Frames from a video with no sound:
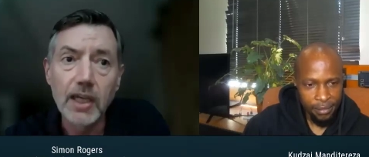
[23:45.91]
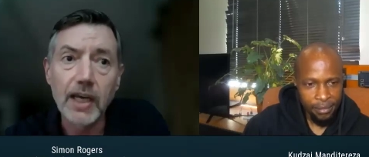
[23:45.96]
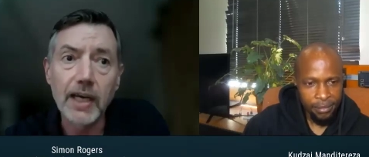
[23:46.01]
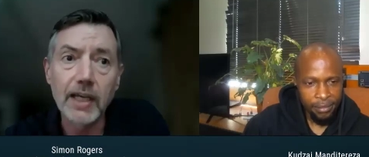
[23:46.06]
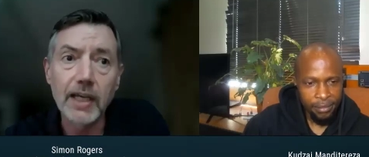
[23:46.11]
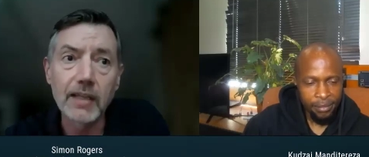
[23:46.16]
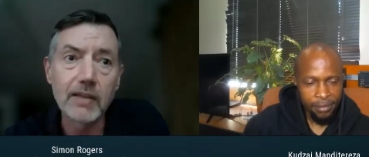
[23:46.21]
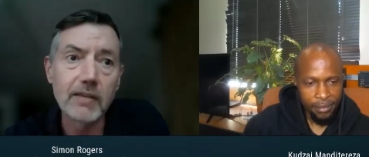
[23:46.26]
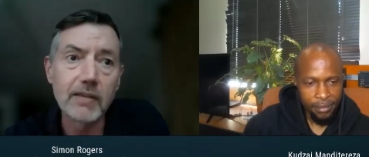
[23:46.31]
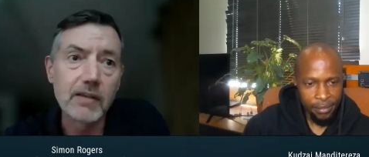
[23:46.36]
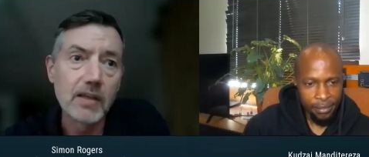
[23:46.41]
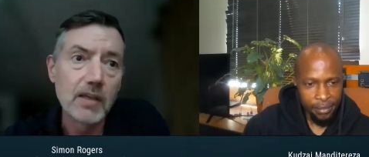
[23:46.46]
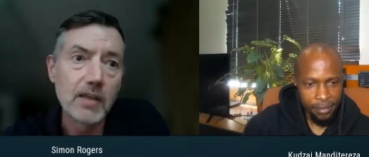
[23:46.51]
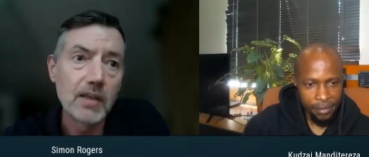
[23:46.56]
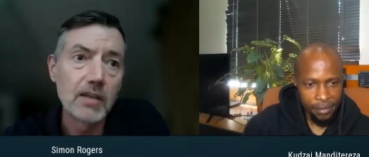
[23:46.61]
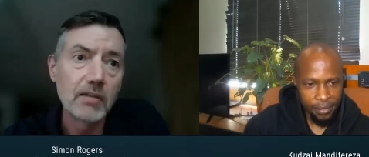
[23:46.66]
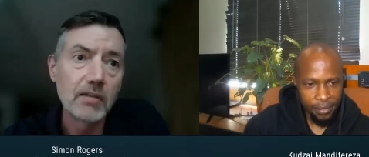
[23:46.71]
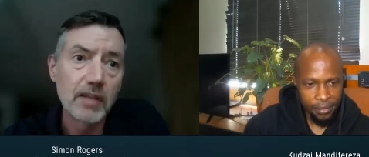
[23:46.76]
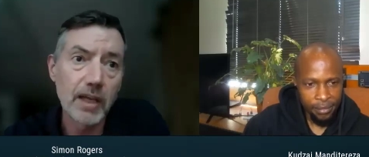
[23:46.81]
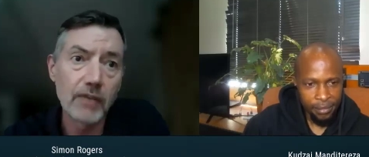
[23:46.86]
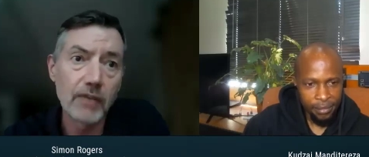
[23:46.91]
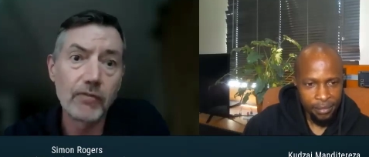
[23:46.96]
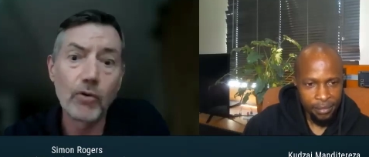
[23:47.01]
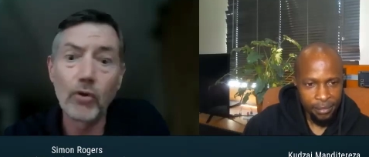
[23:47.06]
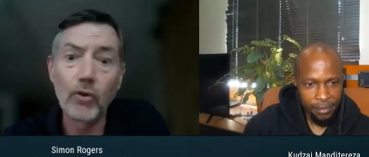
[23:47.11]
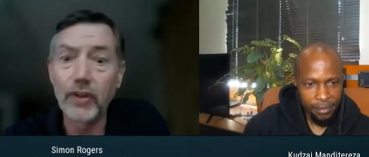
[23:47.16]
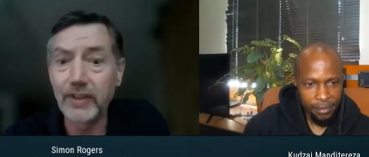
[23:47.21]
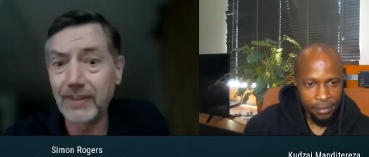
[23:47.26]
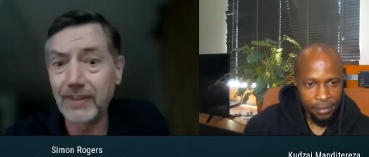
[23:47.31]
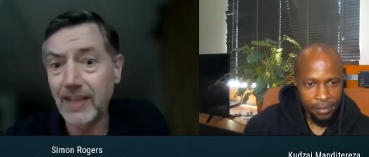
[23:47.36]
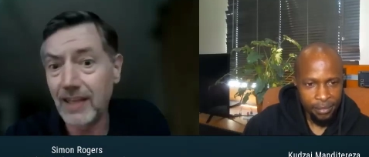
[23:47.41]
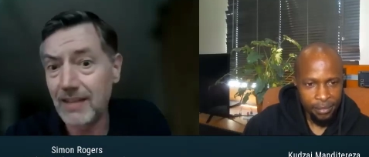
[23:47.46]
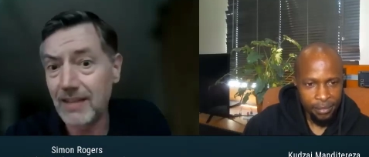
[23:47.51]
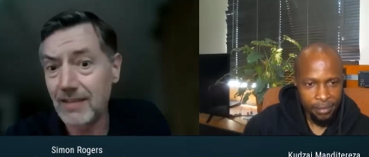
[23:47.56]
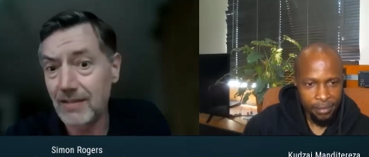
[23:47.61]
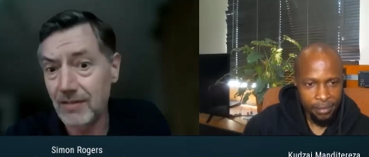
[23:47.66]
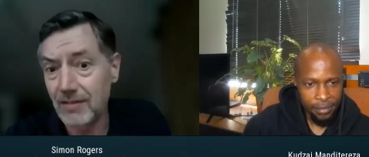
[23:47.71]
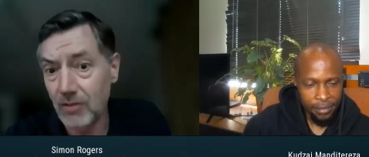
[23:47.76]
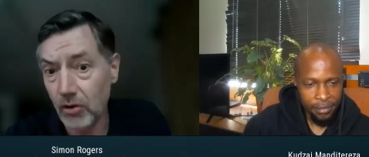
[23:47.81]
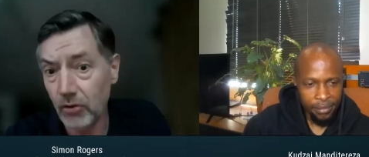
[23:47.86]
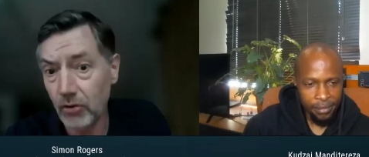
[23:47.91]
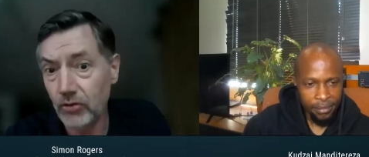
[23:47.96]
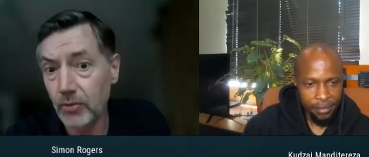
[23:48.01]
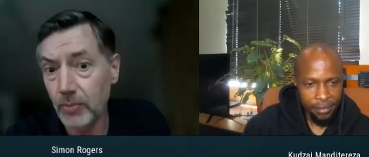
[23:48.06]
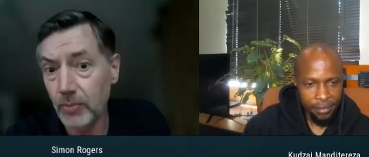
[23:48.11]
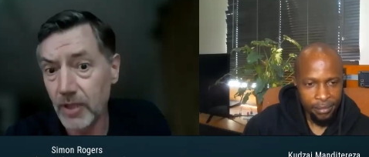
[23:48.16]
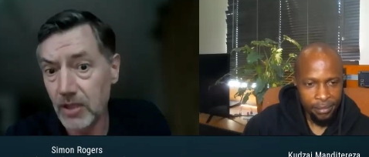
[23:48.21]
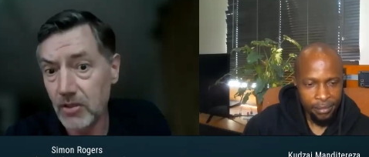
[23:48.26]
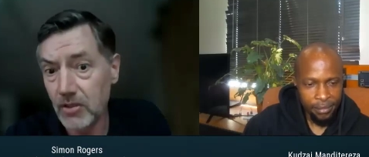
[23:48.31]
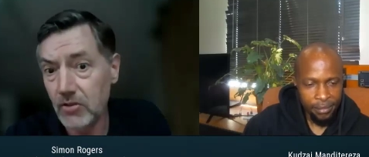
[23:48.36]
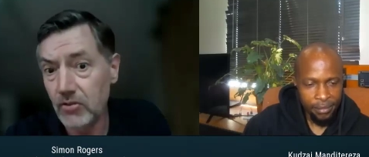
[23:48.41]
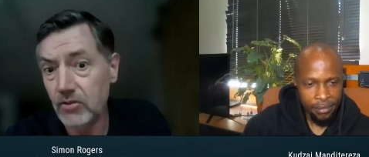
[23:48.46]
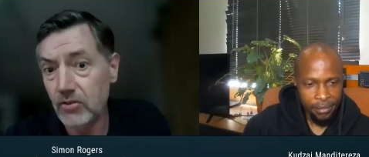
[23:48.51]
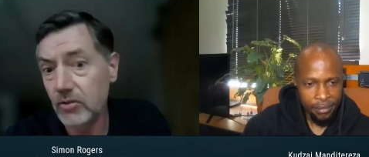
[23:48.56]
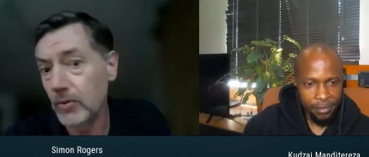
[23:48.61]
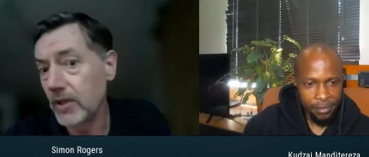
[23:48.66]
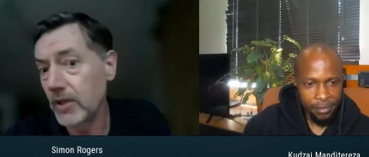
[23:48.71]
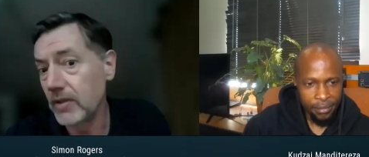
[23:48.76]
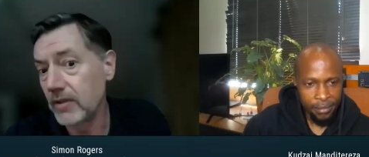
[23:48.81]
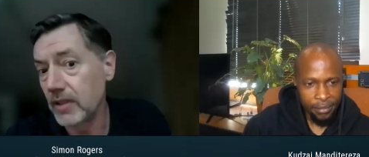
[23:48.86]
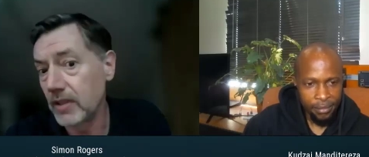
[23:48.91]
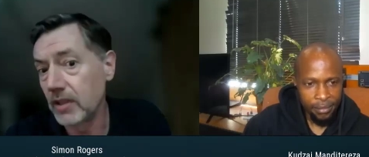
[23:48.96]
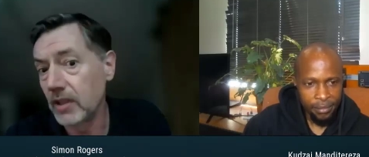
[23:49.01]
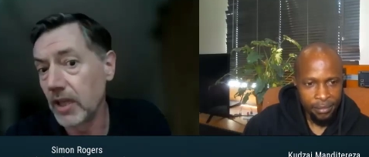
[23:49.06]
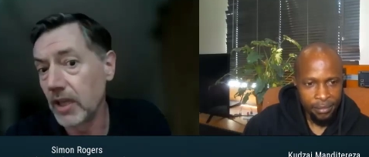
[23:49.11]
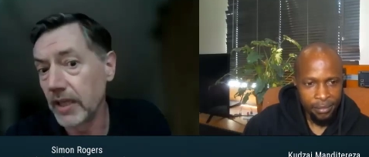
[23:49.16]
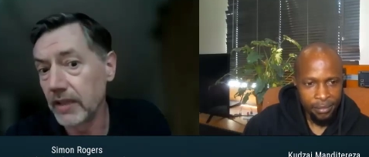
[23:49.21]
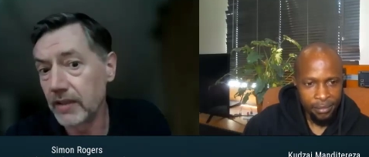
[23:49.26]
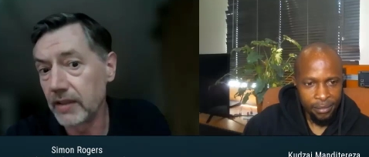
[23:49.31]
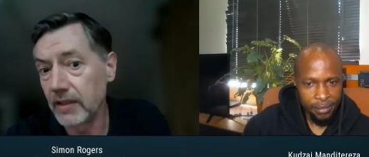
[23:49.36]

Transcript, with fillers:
Speaker 1: And therefore, they tend not to be used to anything like